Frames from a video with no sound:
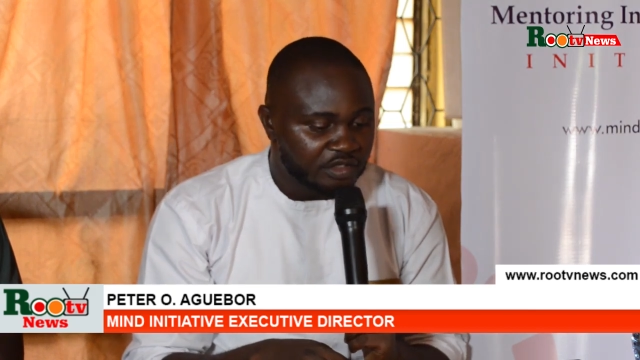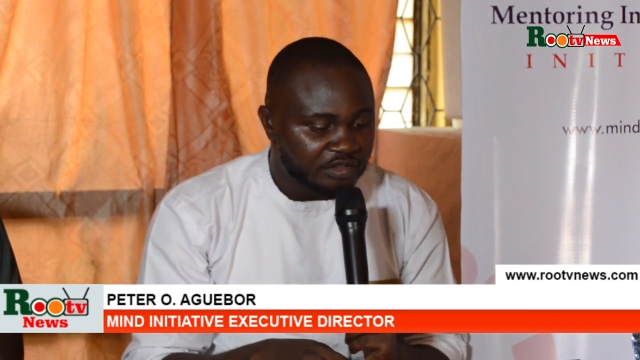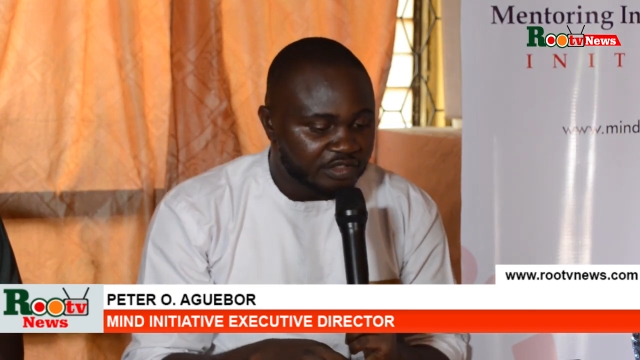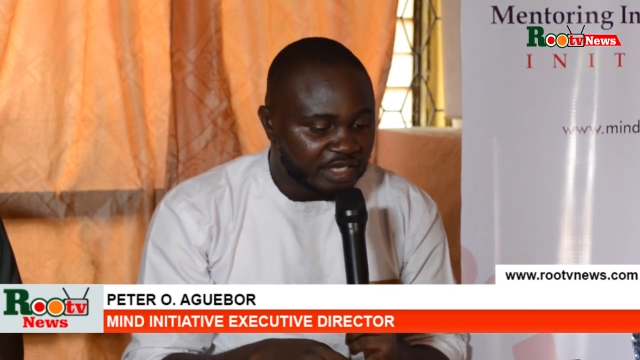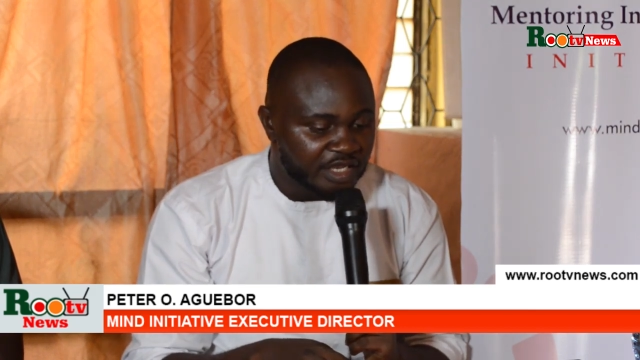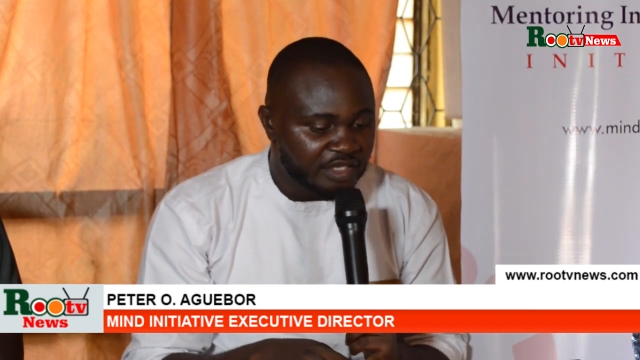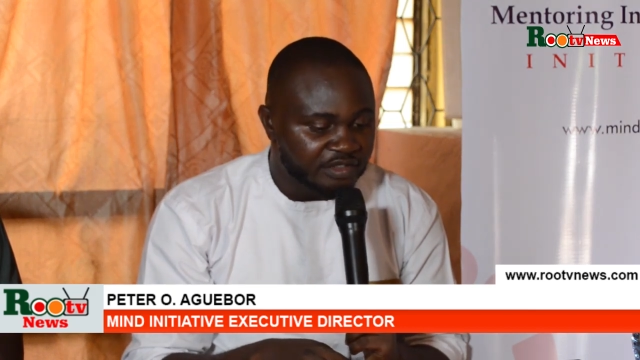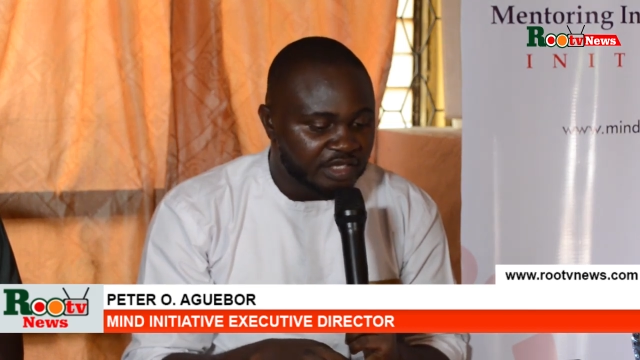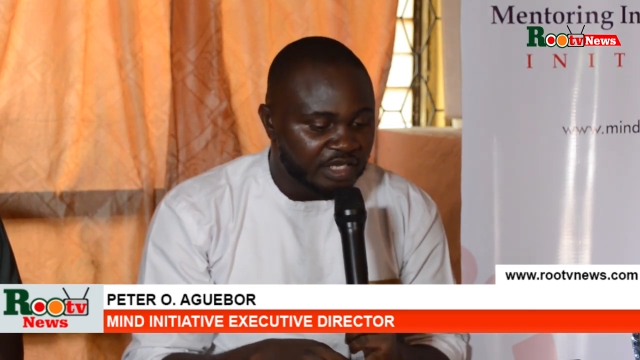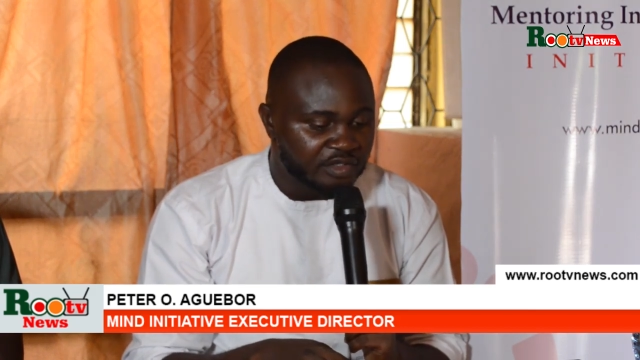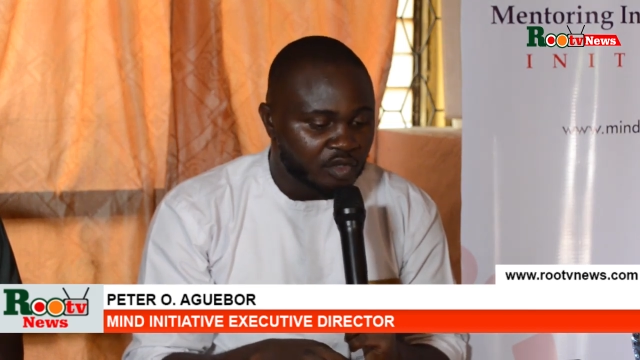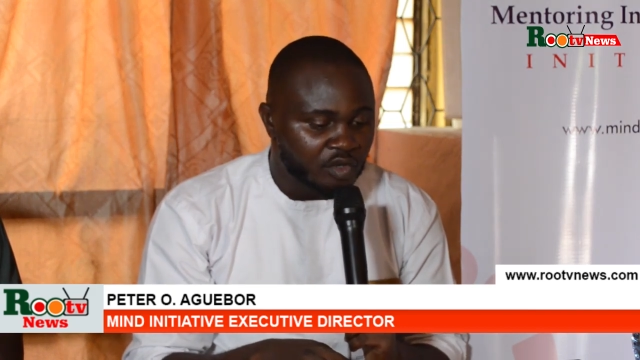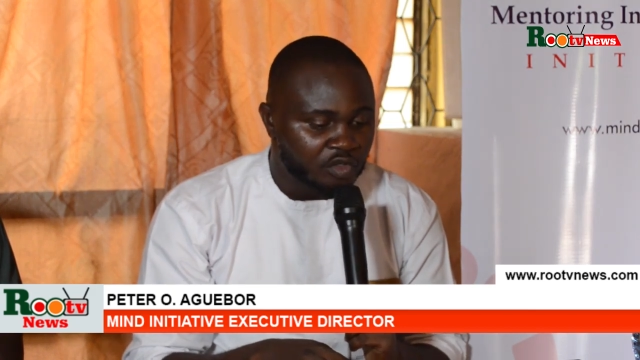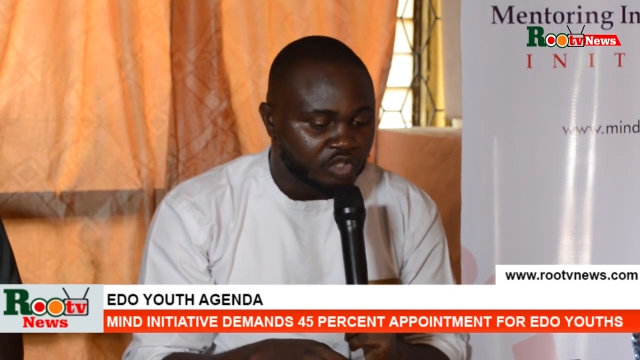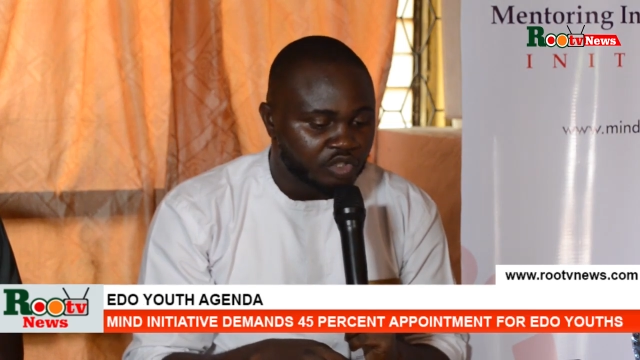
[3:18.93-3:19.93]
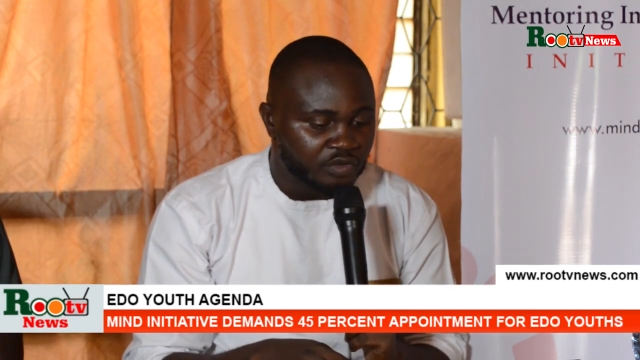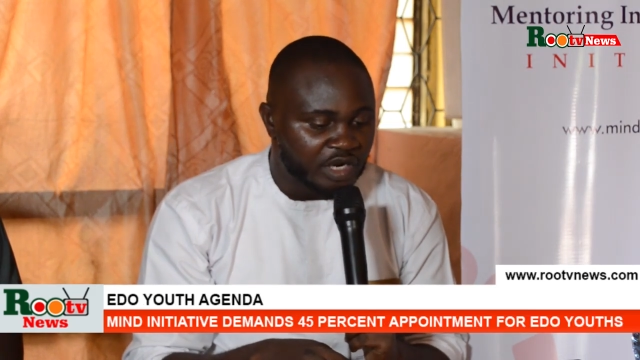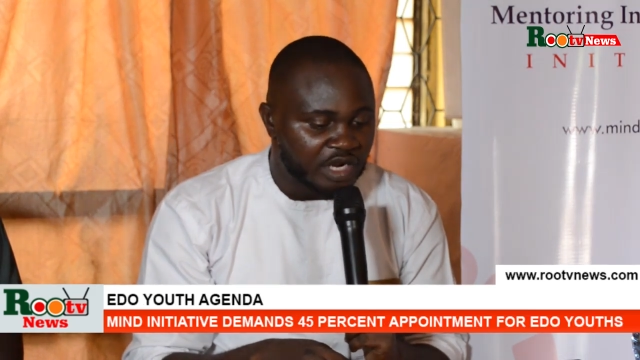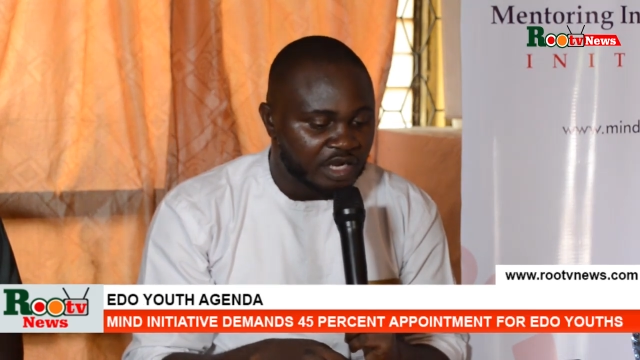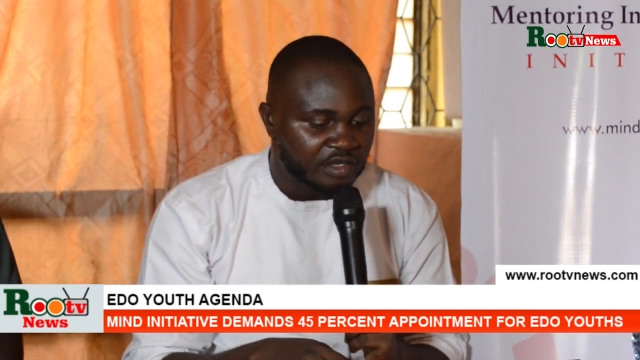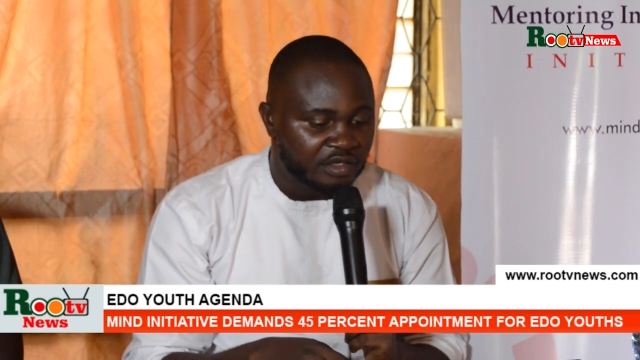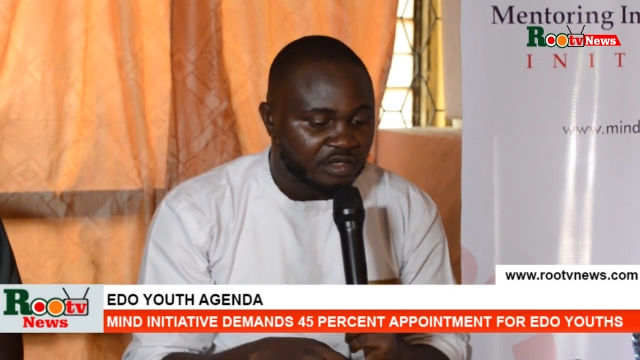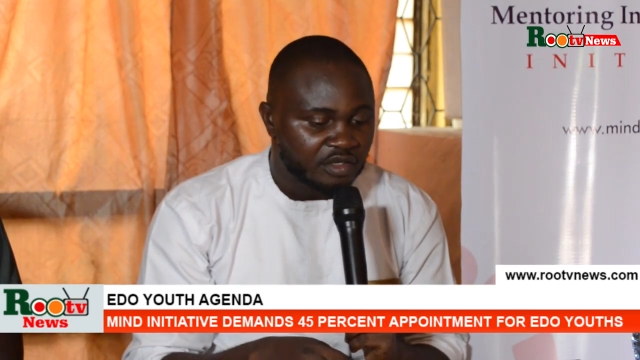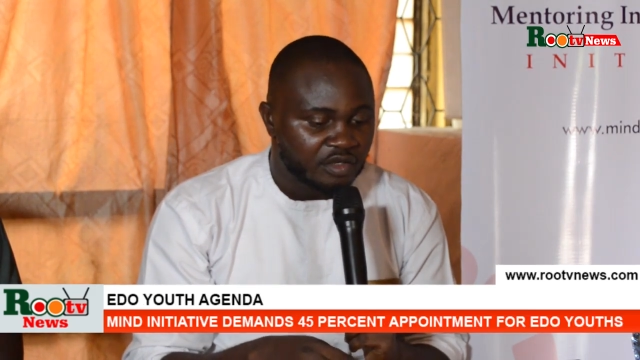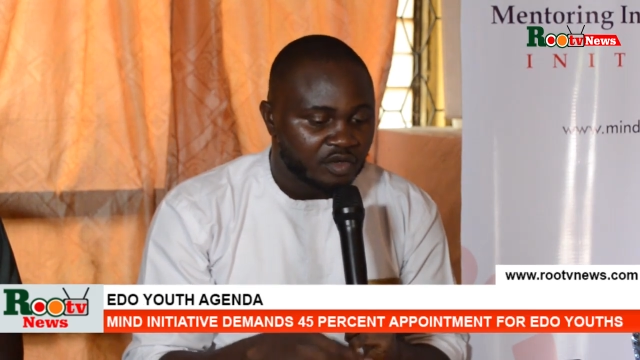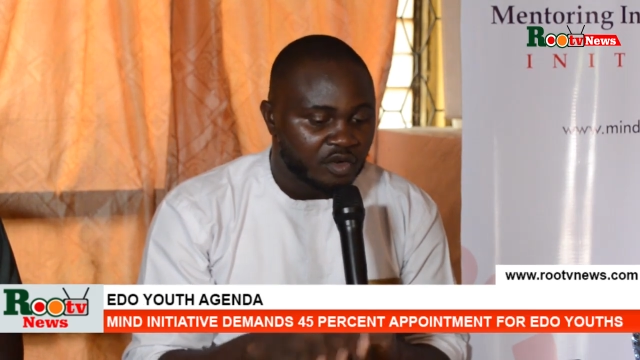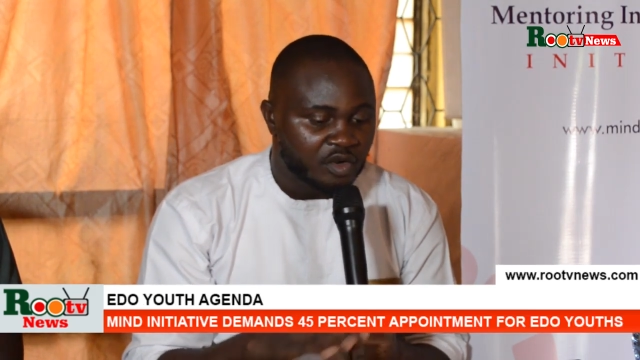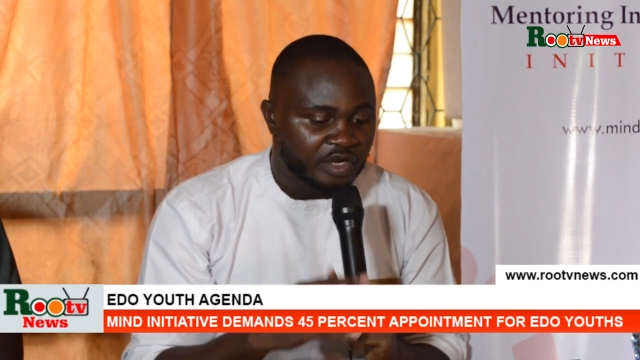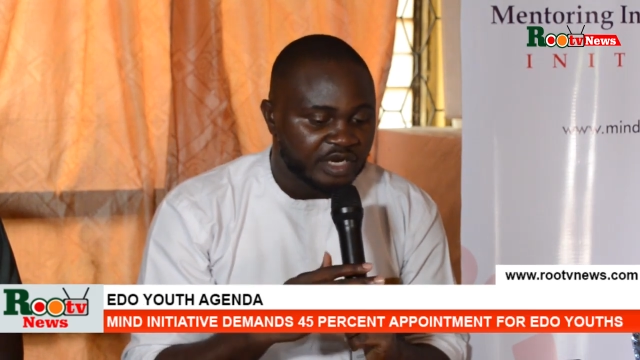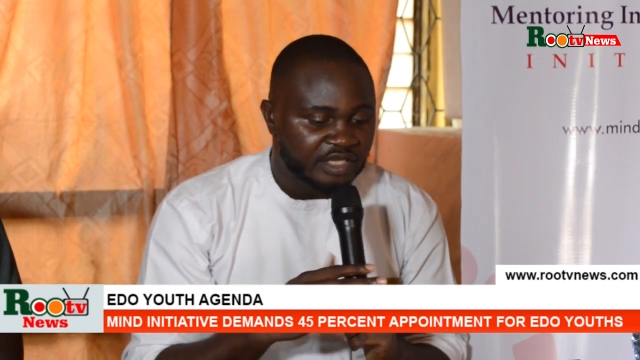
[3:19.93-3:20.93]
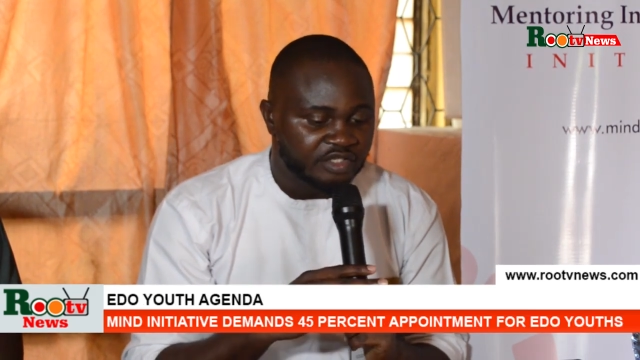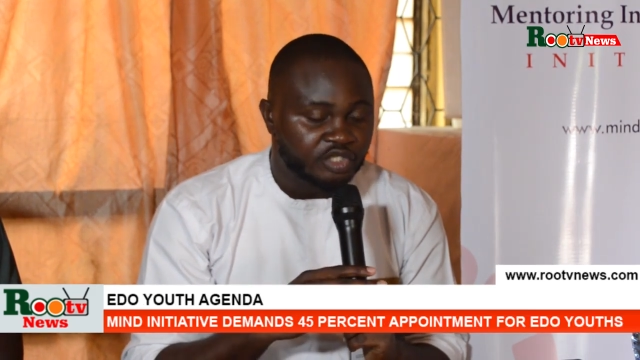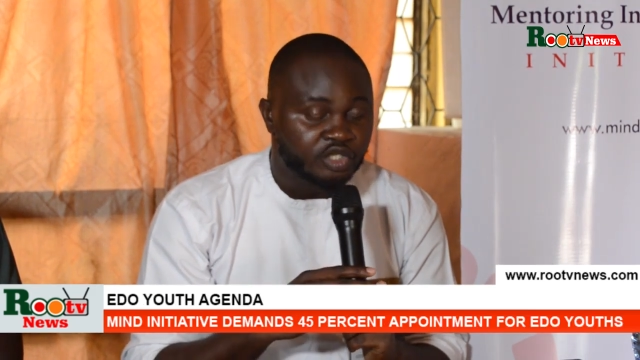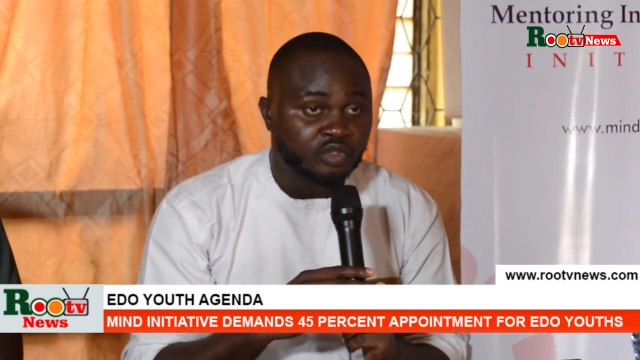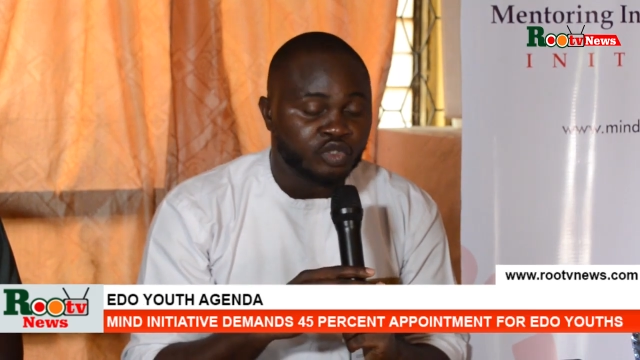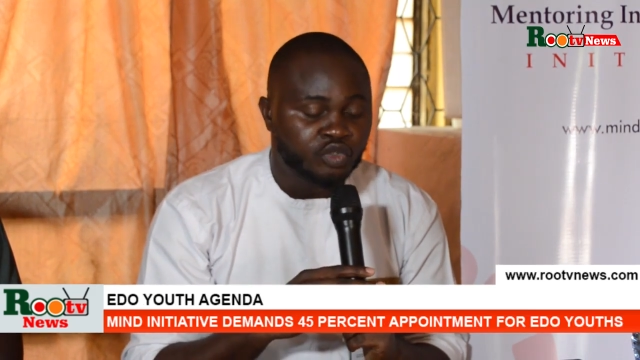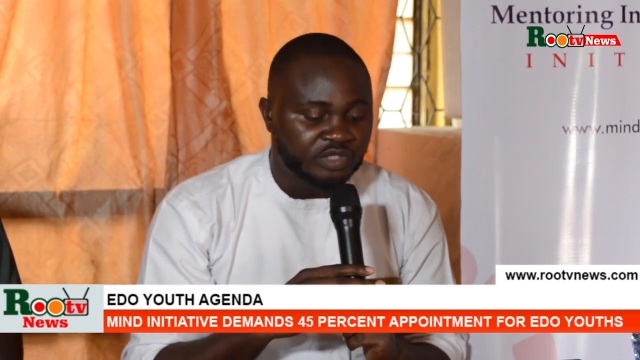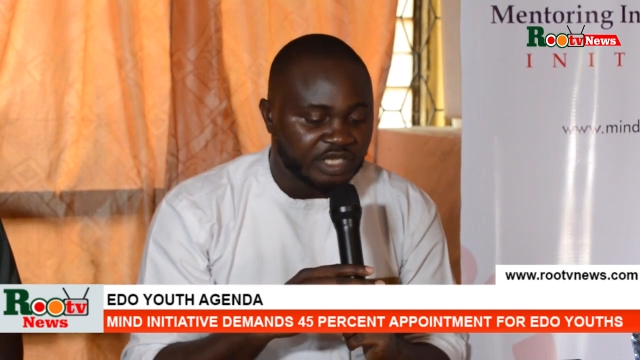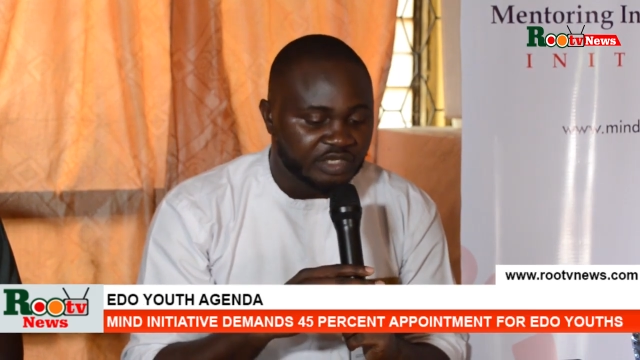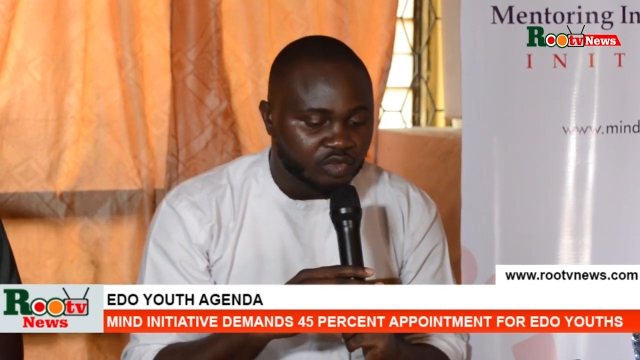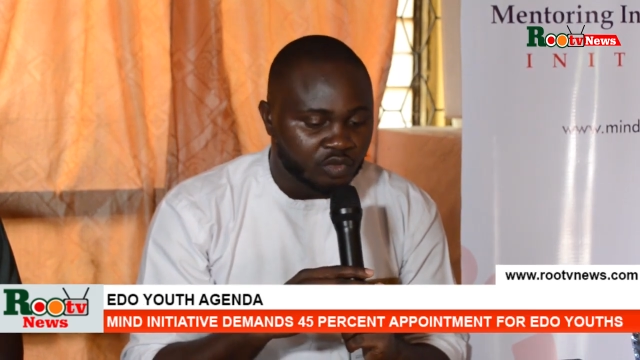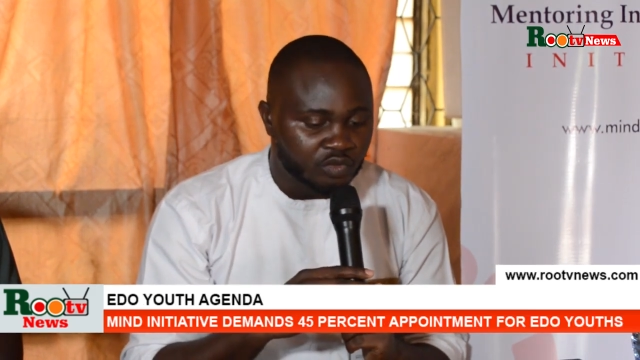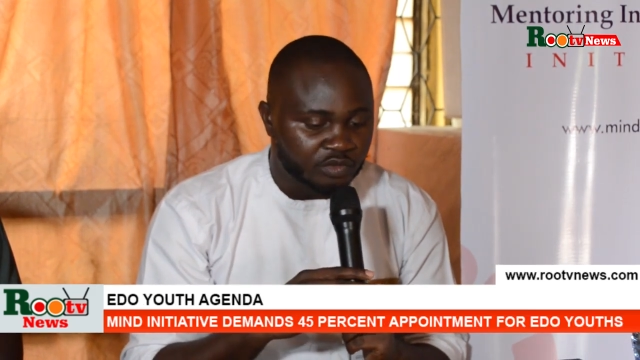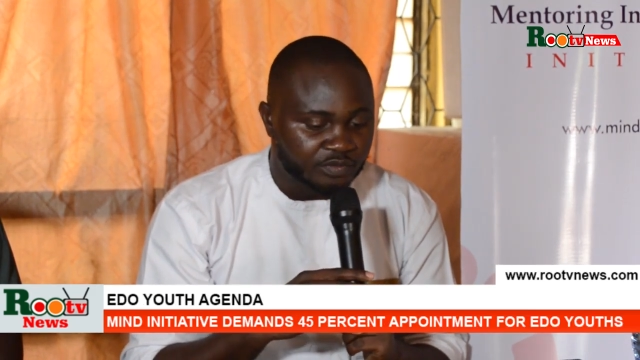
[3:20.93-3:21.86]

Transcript: Science and Cultural Organization, UNESCO.